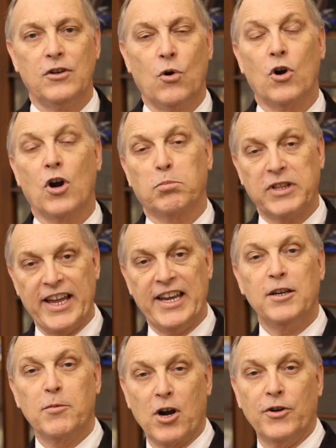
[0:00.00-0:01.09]
or are
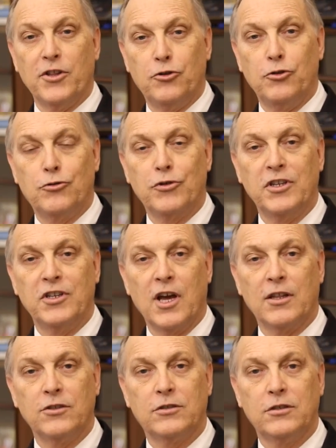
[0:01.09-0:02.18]
planning to borrow another $2
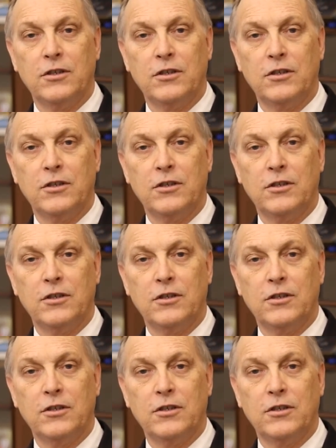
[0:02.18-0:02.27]
trillion.